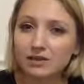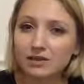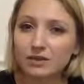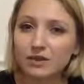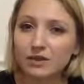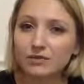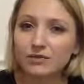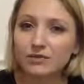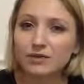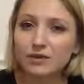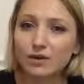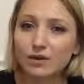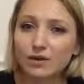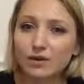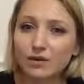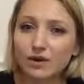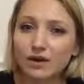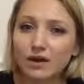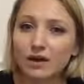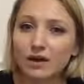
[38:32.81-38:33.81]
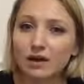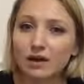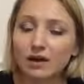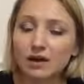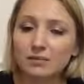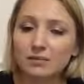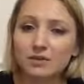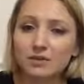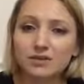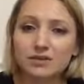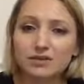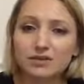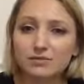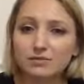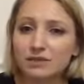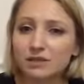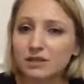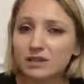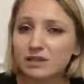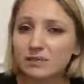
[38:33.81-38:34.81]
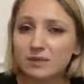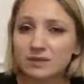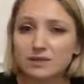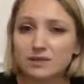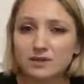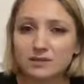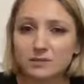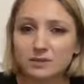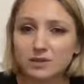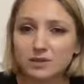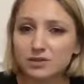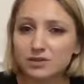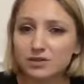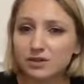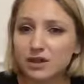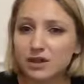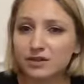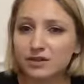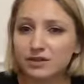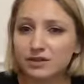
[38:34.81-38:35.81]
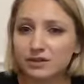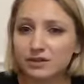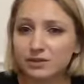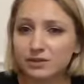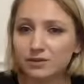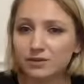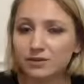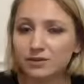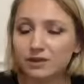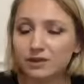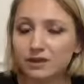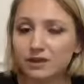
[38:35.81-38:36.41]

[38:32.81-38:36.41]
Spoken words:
you know, so it just really depends on what you're trying to do.